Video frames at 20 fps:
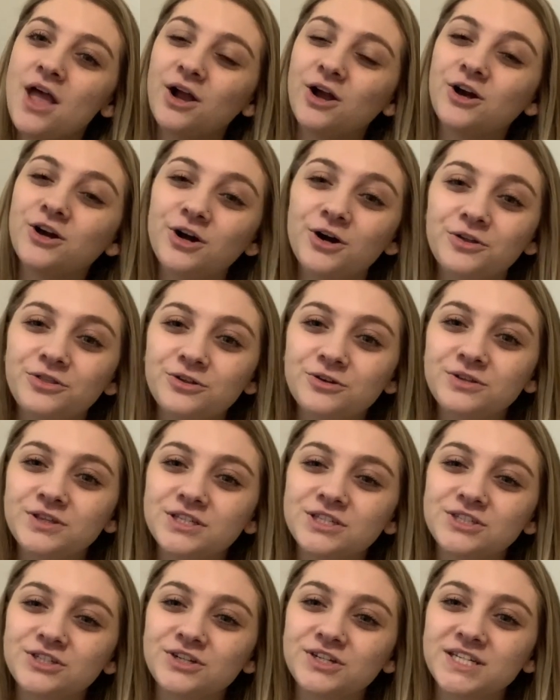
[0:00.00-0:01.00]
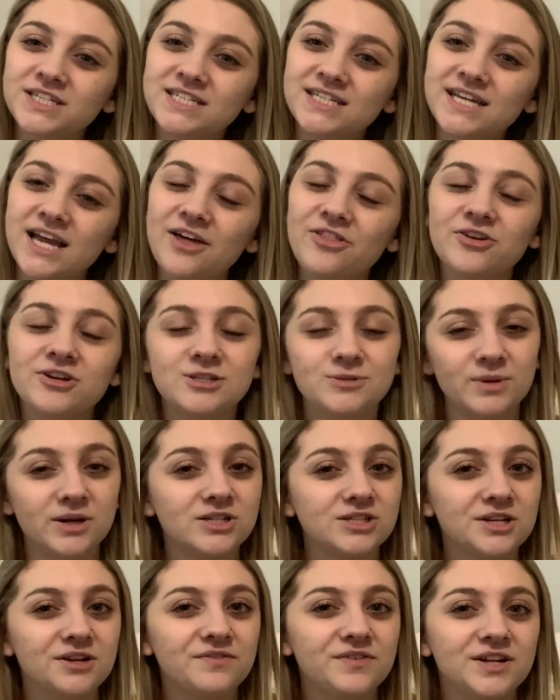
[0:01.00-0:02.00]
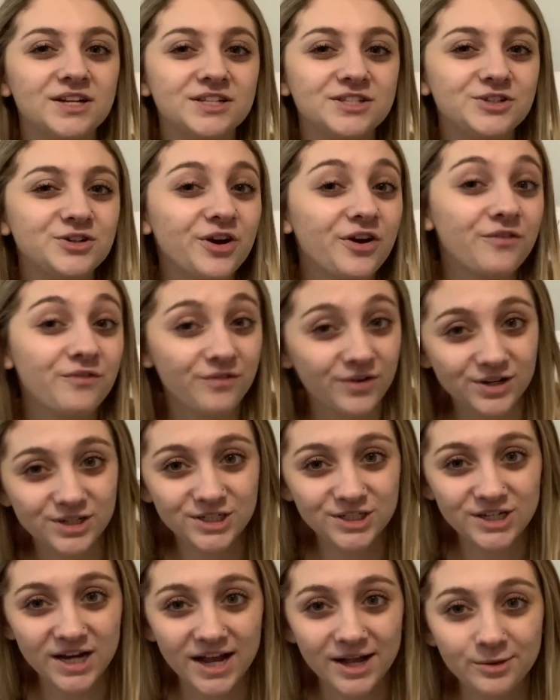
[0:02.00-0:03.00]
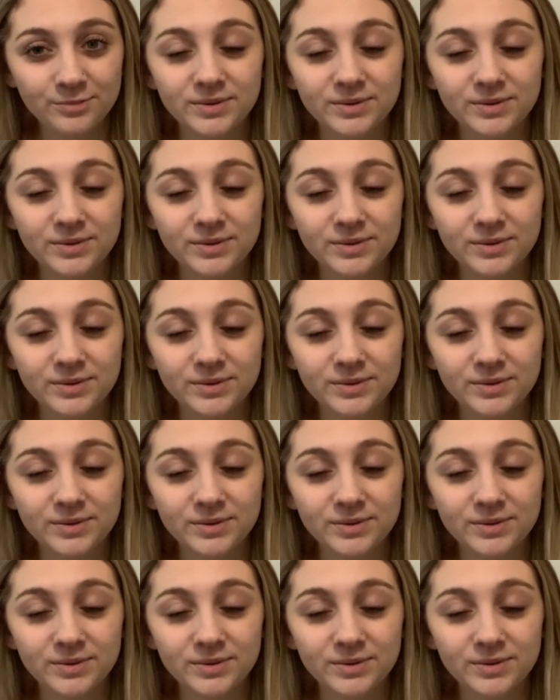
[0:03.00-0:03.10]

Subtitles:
go through this journey together, especially if it is your first child,